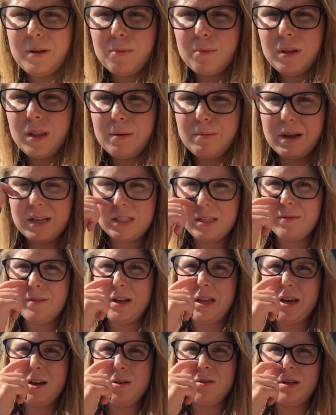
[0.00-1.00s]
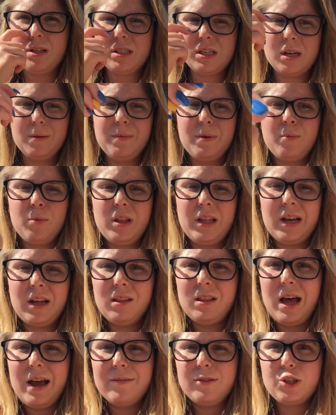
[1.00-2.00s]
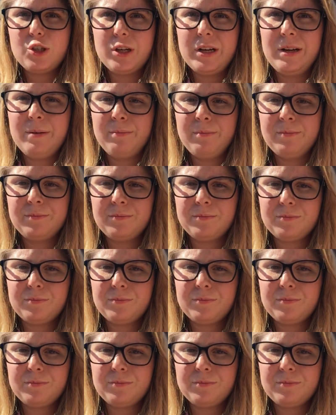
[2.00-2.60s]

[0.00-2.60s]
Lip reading: be a really messy video, and it's gonna be more like a live stream,